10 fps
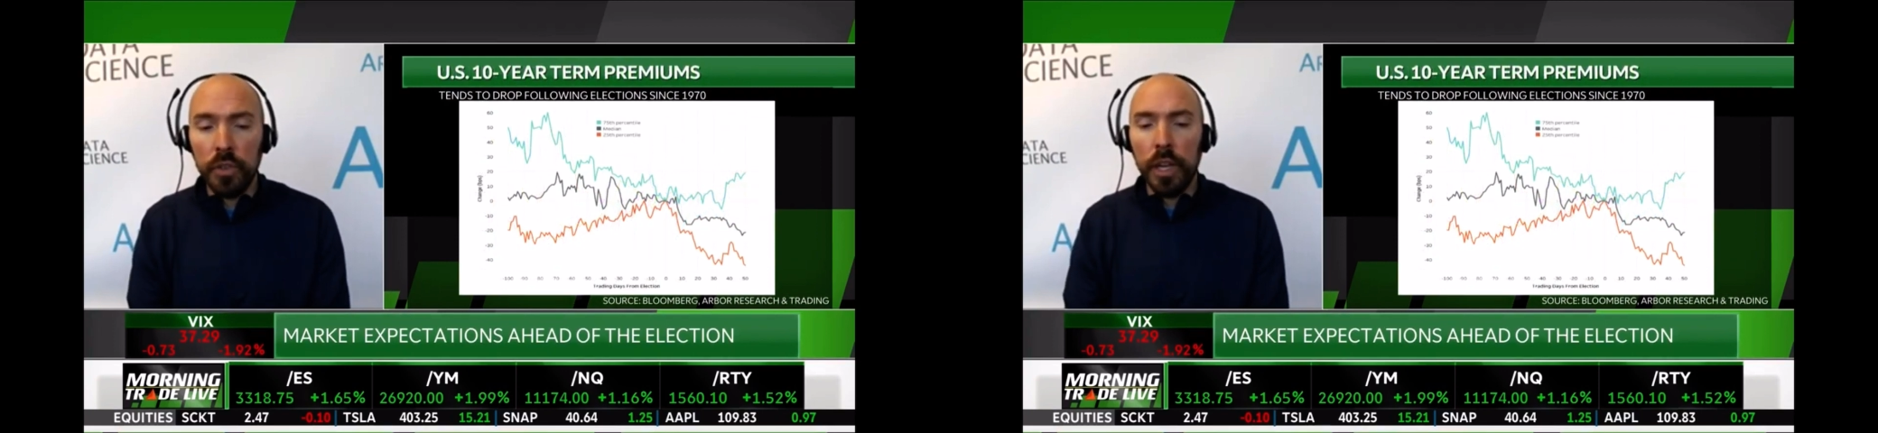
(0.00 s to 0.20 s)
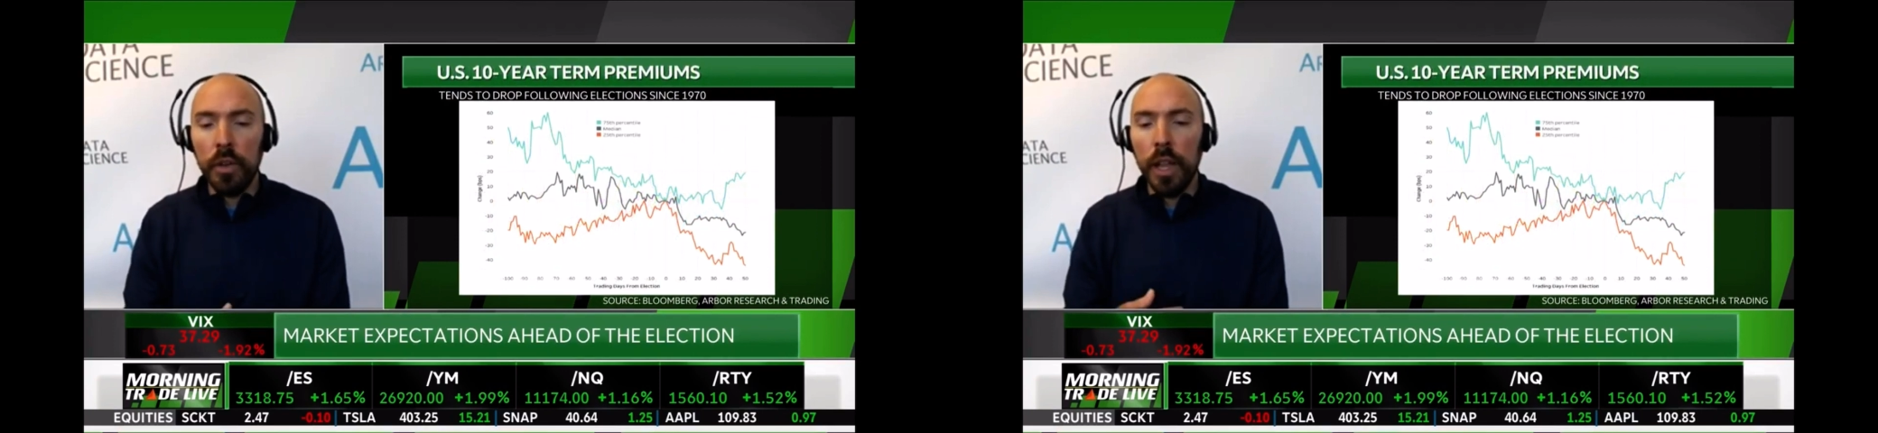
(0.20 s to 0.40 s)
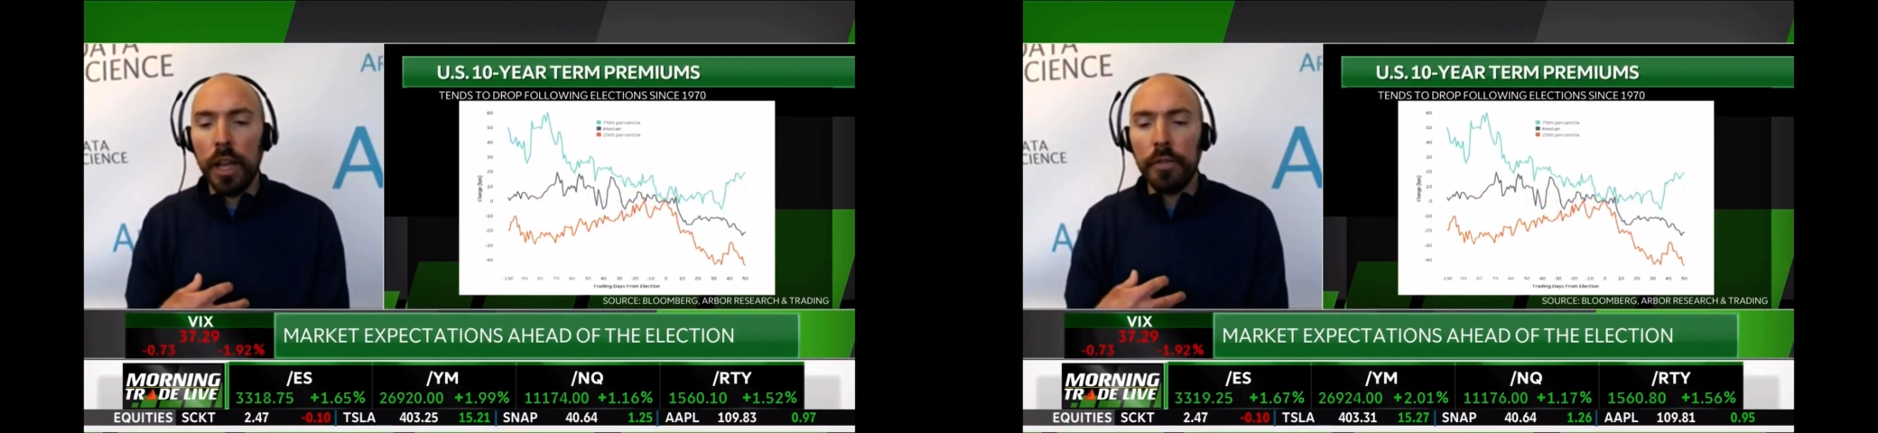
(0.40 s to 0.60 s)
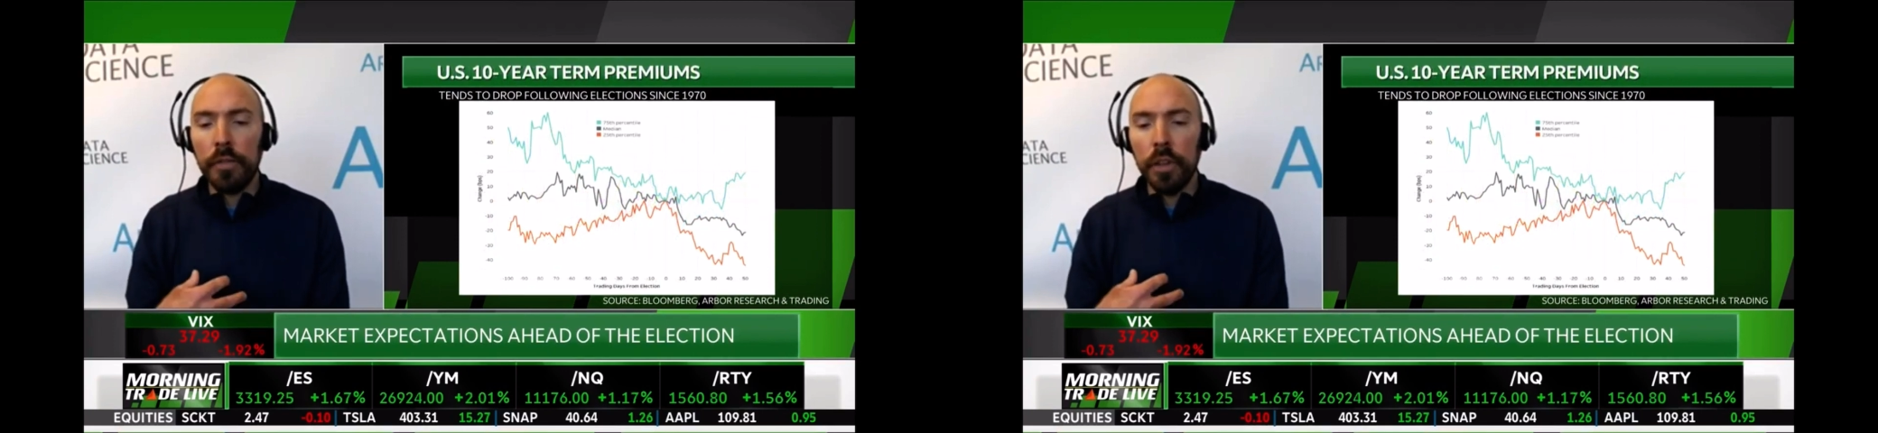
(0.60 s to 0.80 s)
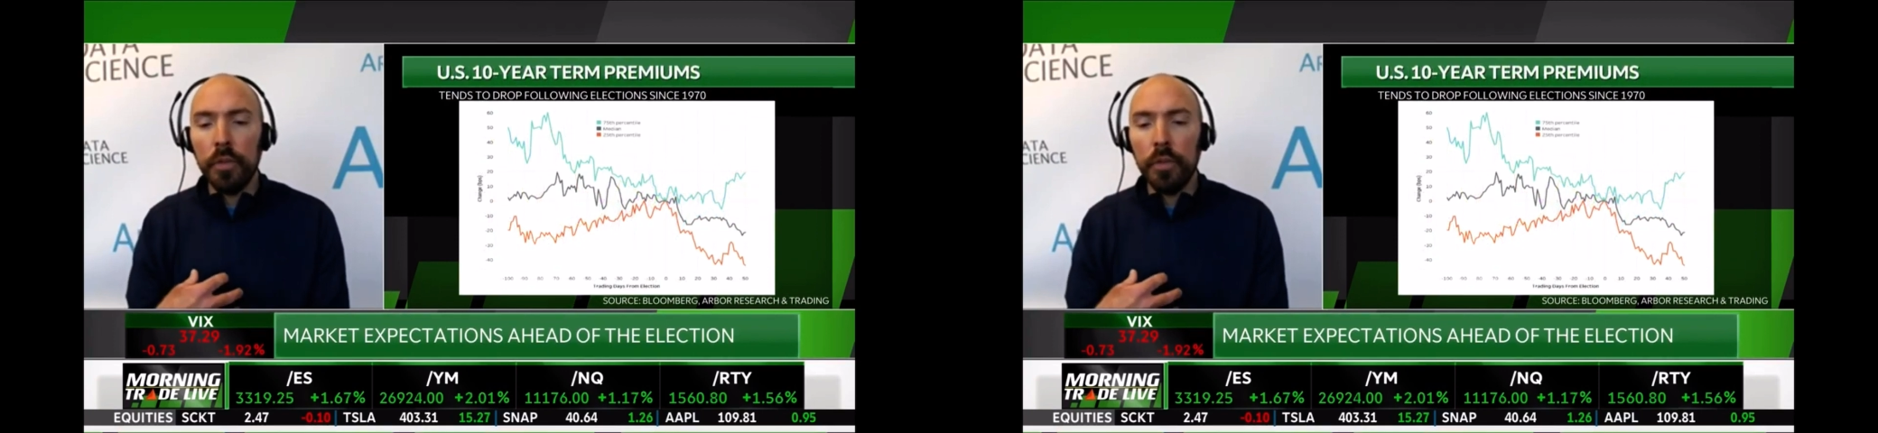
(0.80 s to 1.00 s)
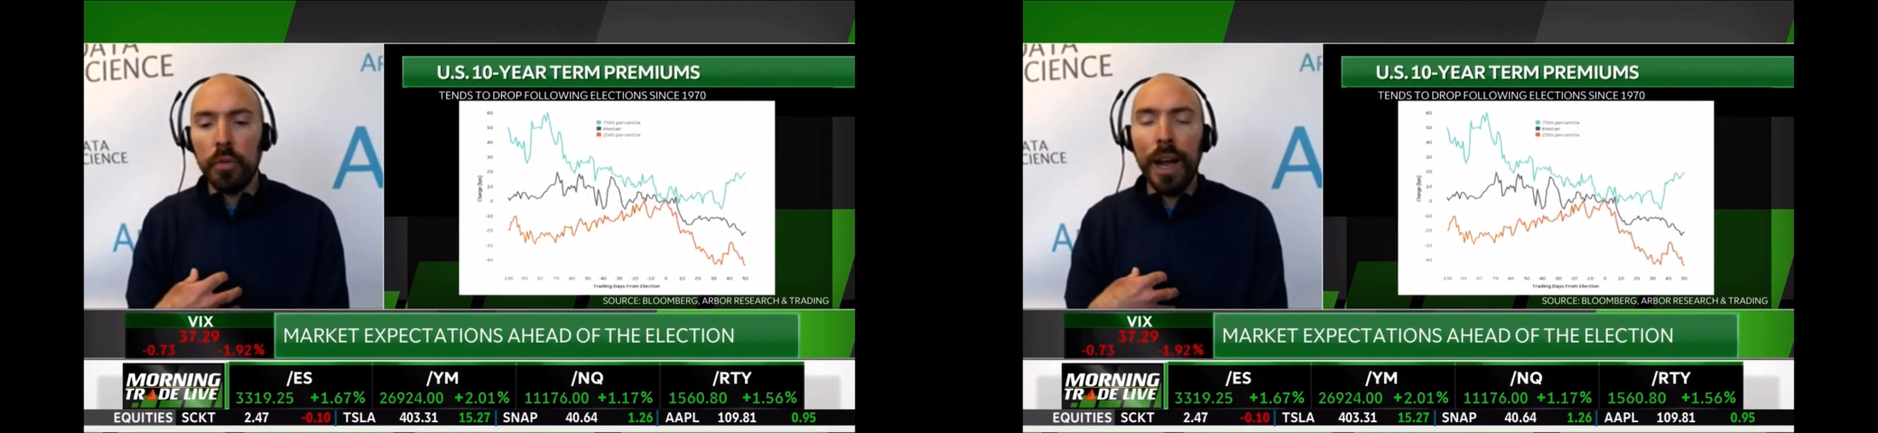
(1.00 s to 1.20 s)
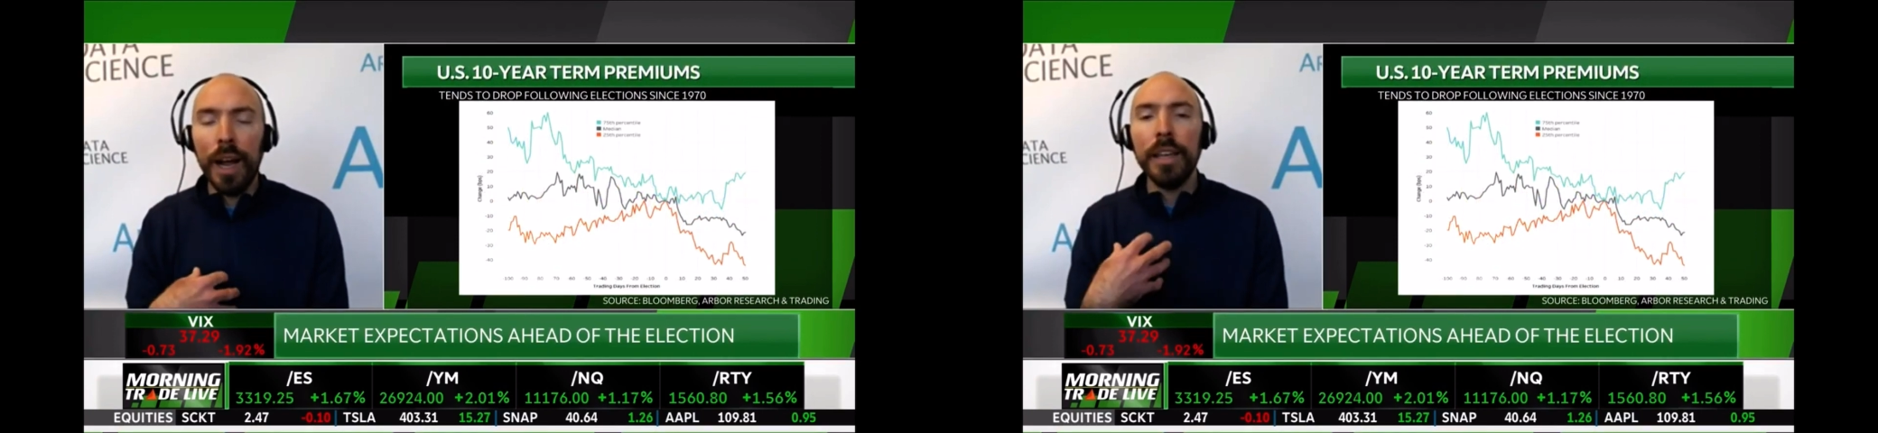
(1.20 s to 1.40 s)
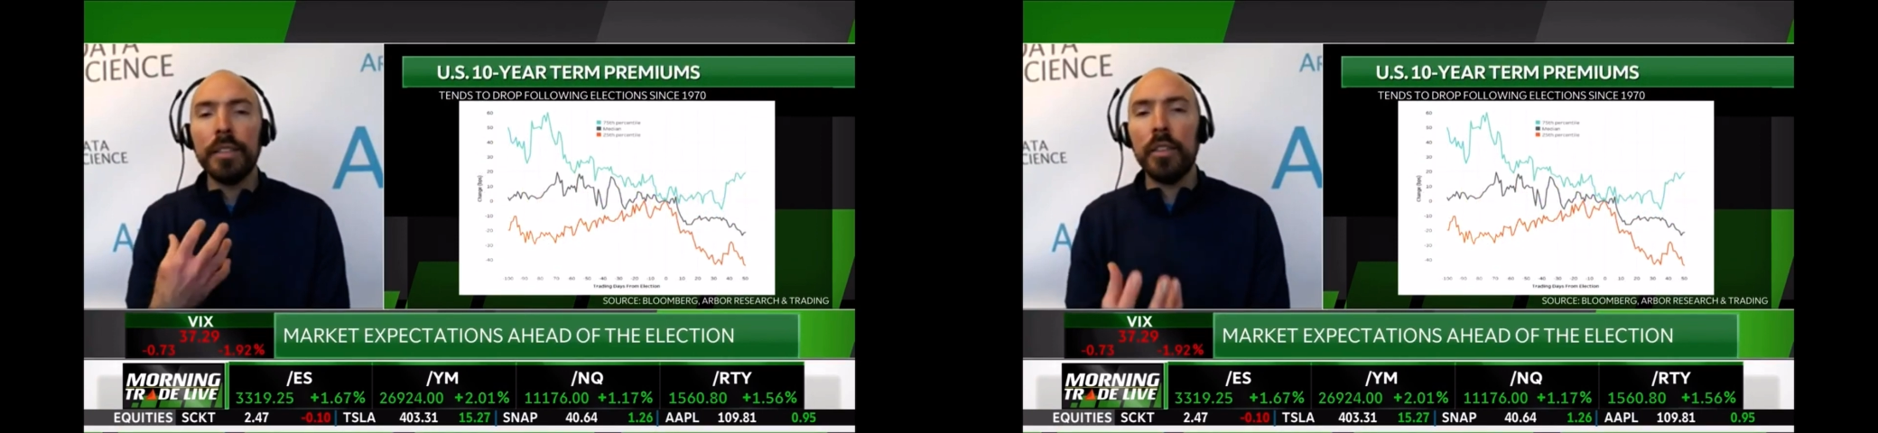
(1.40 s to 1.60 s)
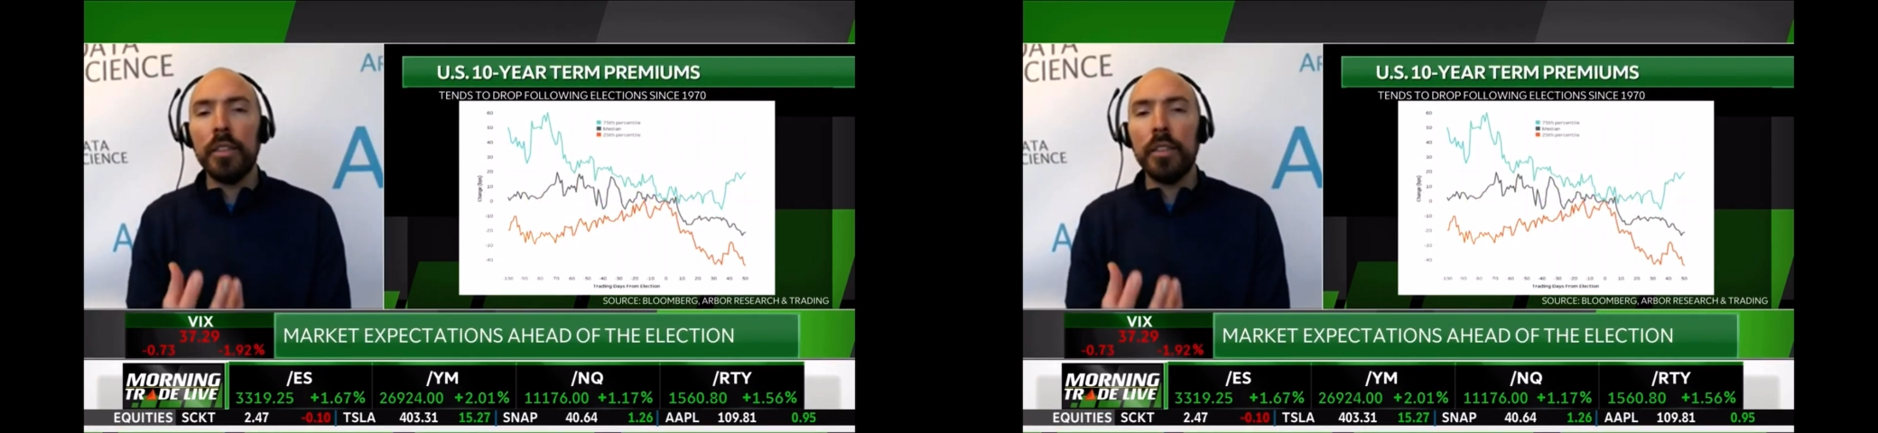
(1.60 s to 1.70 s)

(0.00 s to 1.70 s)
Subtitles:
Now, a lot of the rise in